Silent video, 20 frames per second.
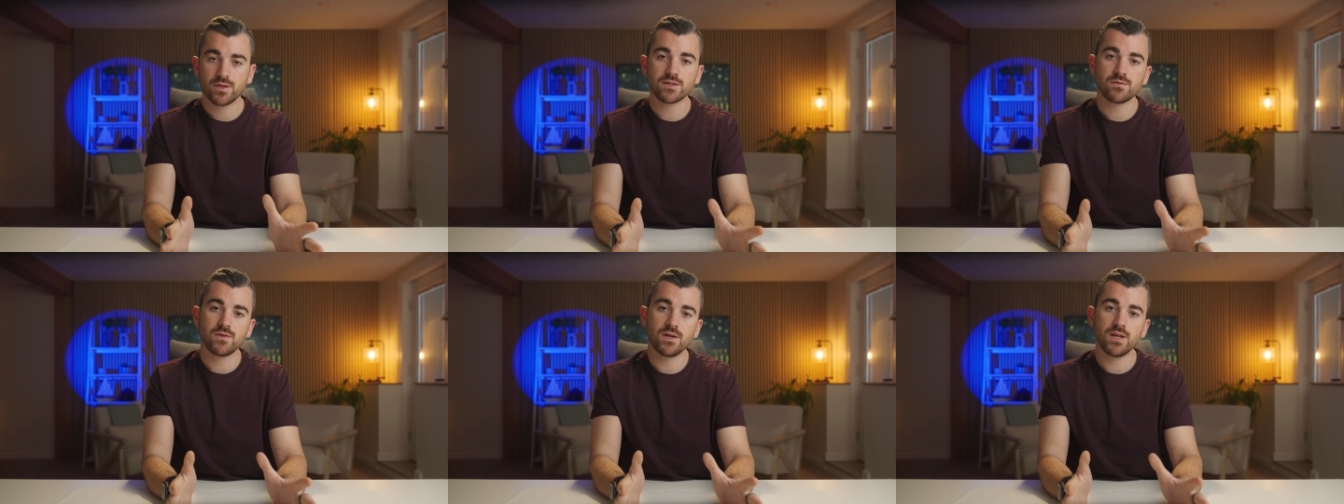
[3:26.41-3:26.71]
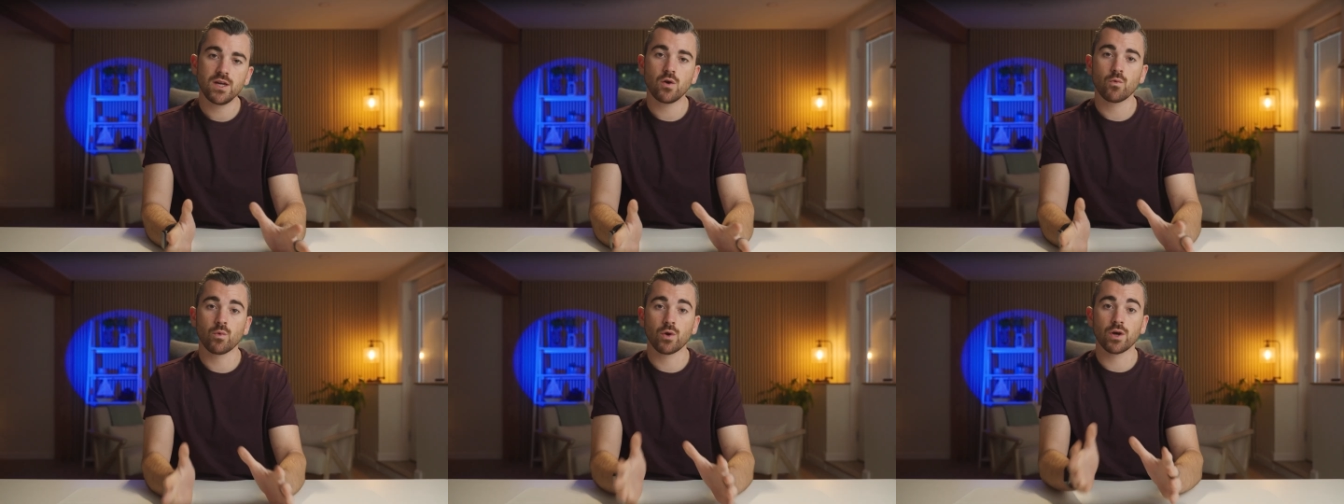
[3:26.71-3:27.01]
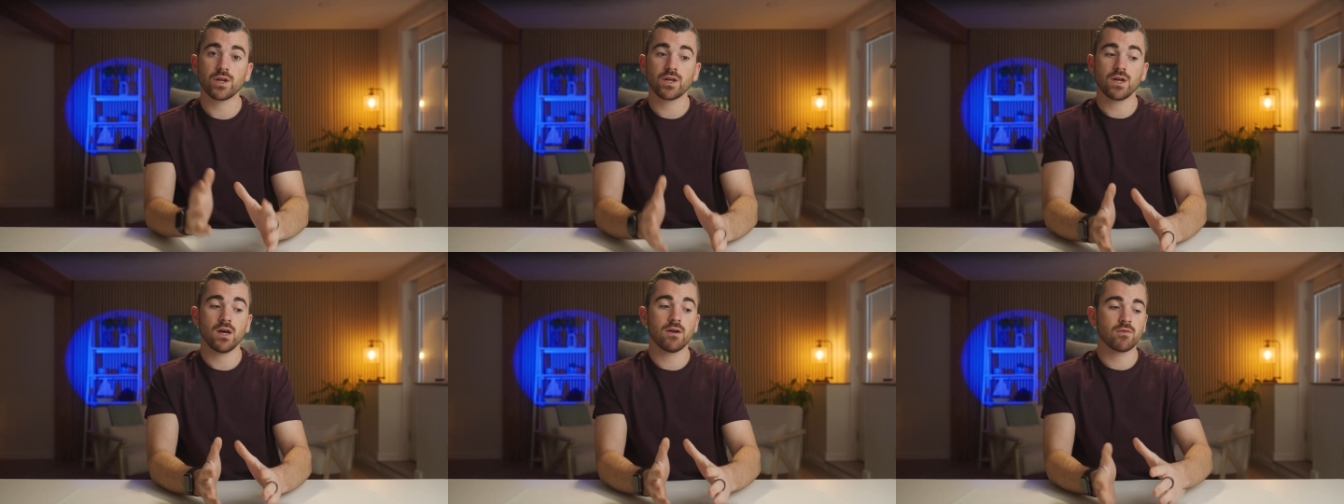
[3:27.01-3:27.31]
this video, we're
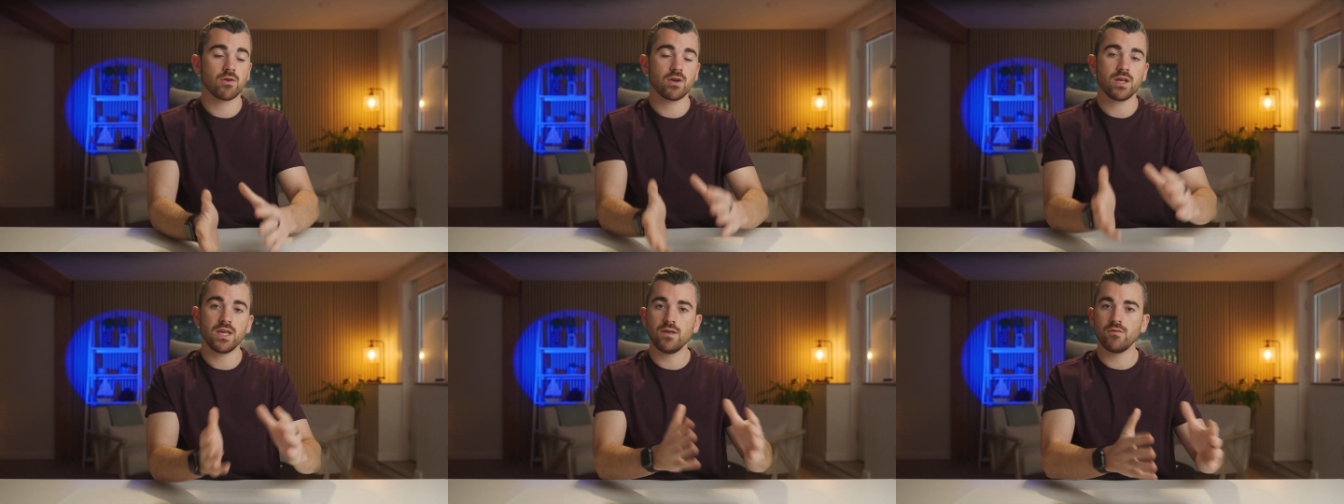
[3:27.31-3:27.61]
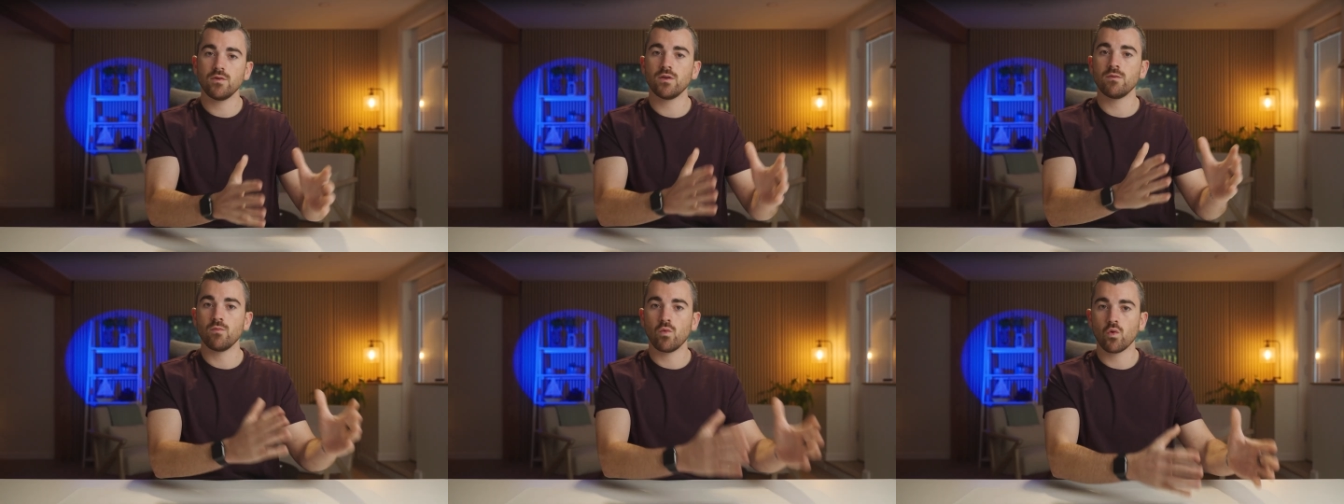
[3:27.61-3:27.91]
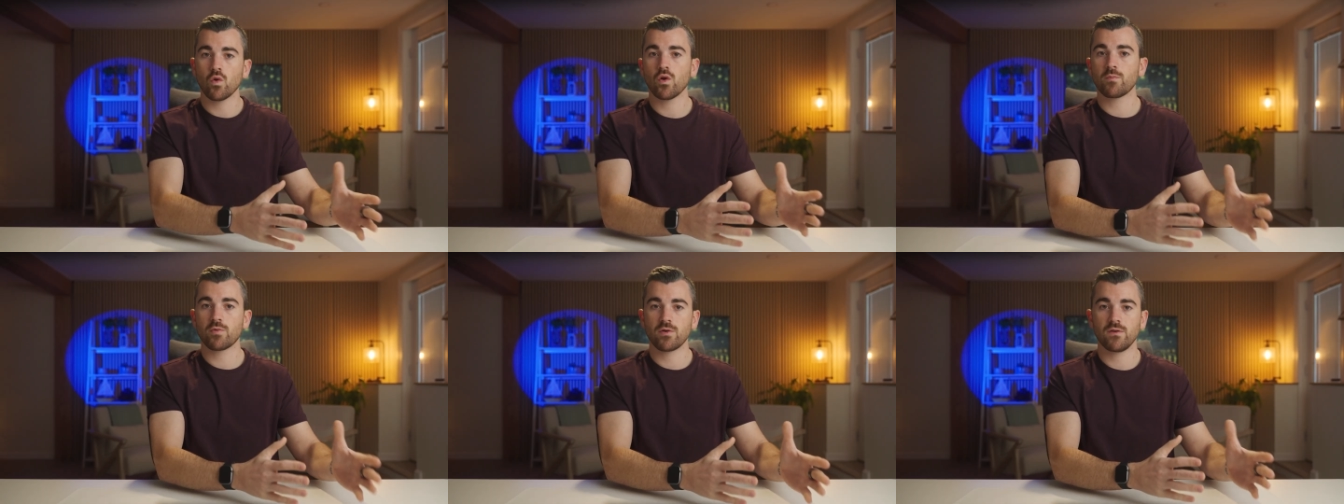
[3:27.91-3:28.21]
going to cover even
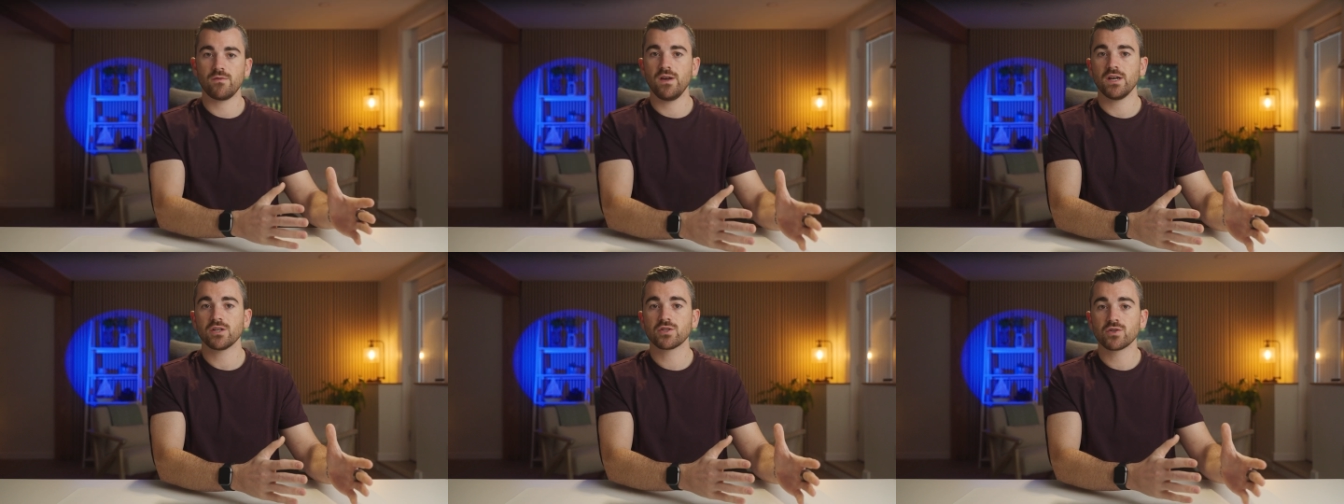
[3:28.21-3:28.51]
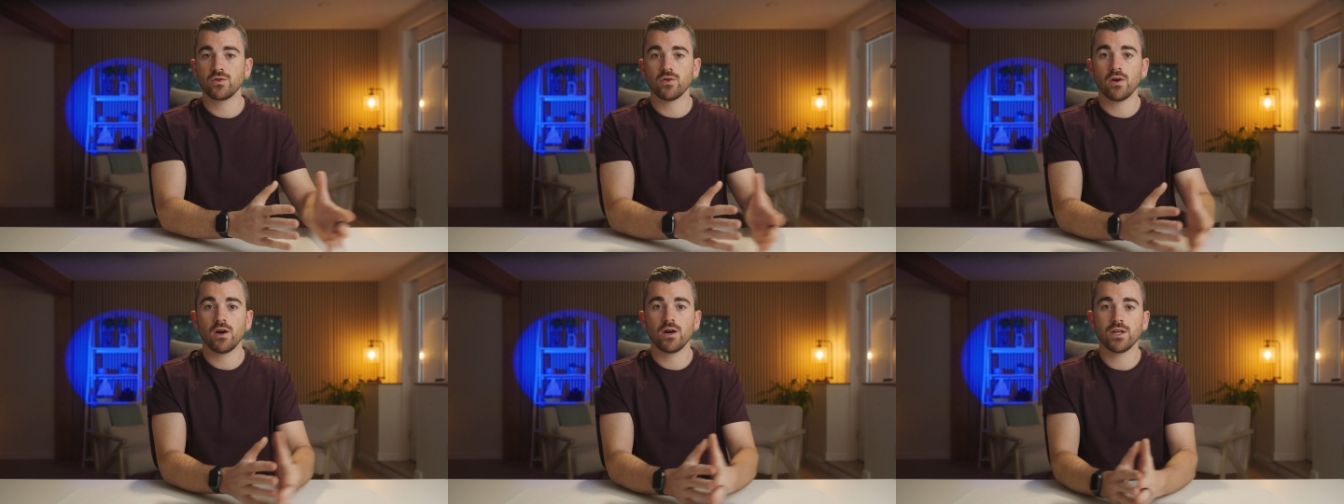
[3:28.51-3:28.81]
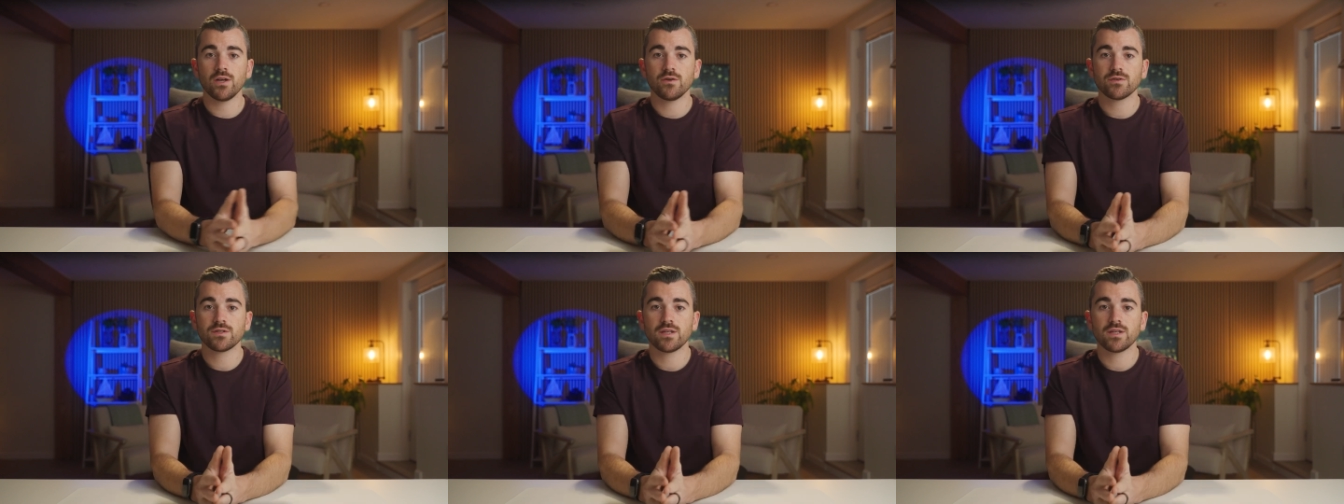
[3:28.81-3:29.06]
more professional audio